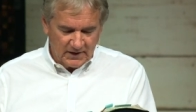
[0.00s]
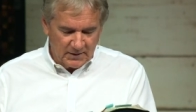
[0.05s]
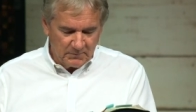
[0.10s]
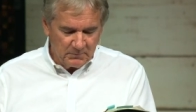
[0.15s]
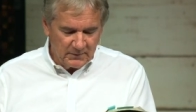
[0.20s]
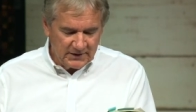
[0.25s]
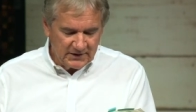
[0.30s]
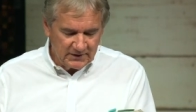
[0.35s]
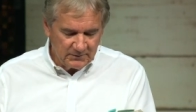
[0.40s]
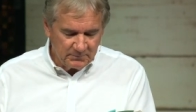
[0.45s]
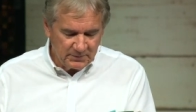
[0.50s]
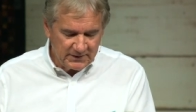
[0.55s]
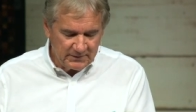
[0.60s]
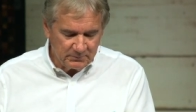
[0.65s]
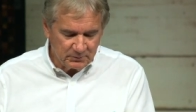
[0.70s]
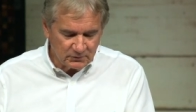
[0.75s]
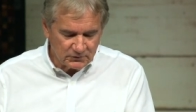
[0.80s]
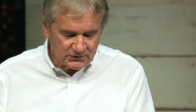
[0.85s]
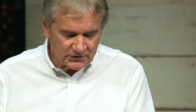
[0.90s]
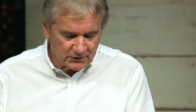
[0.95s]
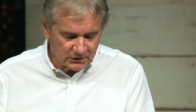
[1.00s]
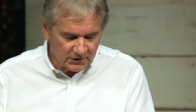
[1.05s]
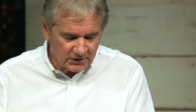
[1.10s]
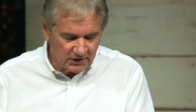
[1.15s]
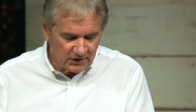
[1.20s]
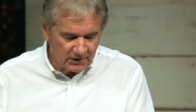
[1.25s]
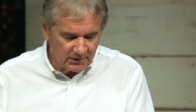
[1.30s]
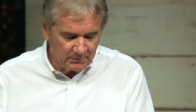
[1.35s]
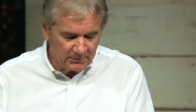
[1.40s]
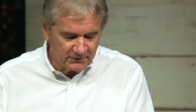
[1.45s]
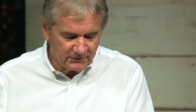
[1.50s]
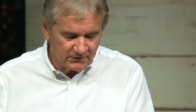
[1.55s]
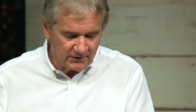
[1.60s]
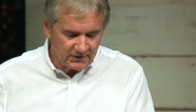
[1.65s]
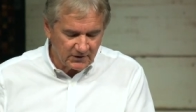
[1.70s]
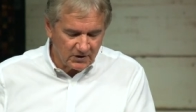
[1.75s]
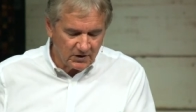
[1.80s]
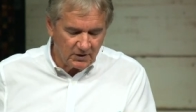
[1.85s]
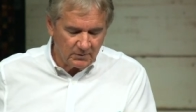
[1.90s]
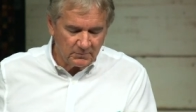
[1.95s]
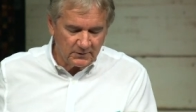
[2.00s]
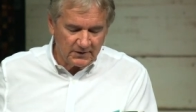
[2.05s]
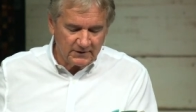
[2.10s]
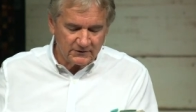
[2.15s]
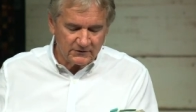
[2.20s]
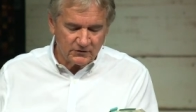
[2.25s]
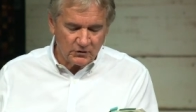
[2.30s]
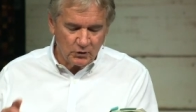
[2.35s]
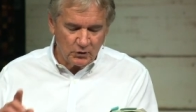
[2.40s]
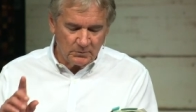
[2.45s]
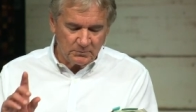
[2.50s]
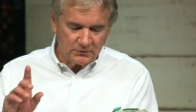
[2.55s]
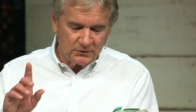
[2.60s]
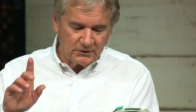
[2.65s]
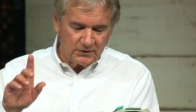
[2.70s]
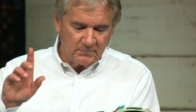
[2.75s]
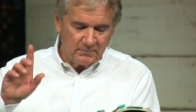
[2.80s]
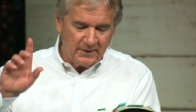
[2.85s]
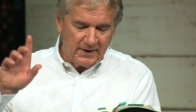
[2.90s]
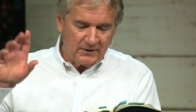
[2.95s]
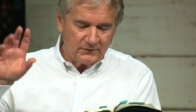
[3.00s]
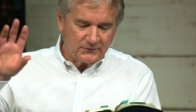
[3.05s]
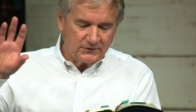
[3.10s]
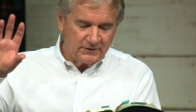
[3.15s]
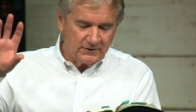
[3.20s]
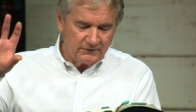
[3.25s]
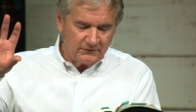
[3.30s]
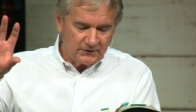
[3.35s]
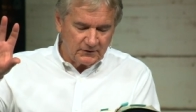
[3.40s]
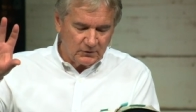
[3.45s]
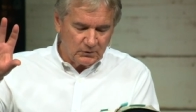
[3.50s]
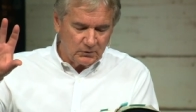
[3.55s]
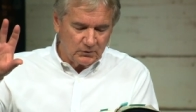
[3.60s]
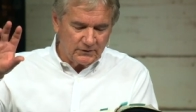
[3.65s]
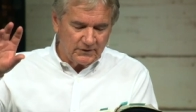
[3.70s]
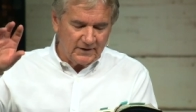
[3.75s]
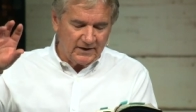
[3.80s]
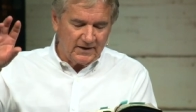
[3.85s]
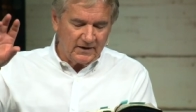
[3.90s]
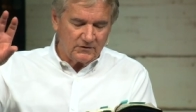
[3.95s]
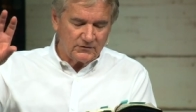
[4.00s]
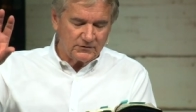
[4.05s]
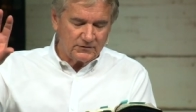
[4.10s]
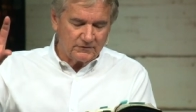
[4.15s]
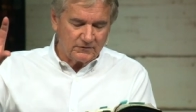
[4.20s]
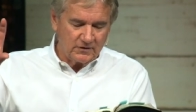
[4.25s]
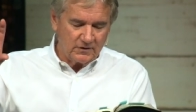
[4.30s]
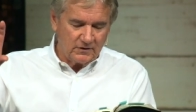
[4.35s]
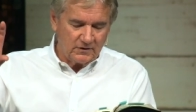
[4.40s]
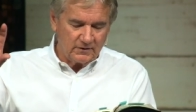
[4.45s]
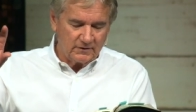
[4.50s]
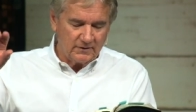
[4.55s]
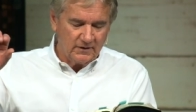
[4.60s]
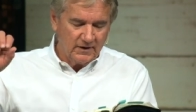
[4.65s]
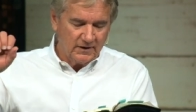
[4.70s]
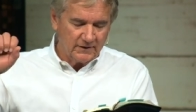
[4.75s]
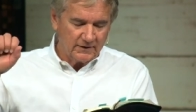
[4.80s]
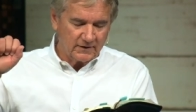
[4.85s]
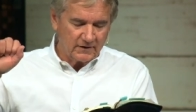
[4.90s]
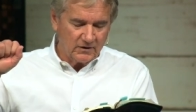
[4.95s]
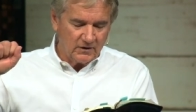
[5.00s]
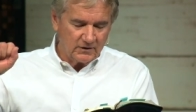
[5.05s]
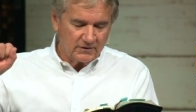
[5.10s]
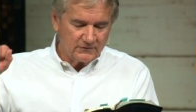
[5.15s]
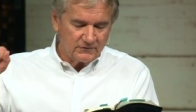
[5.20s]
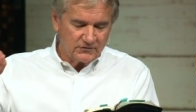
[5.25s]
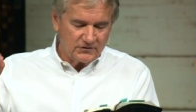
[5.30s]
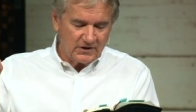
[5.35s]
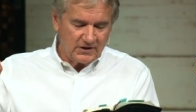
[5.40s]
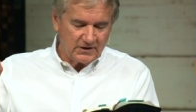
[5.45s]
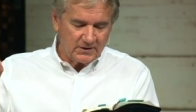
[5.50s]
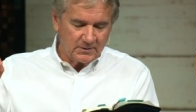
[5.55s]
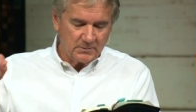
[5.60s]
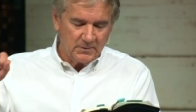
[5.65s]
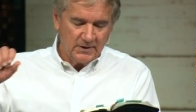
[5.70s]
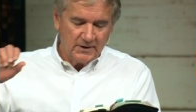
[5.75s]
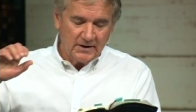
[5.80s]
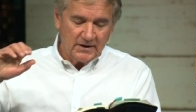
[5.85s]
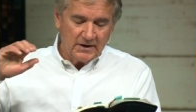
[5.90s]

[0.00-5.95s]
And many people shall come and say, Come, let us go up to the mountain of the Lord, the house of God, the God of Jacob,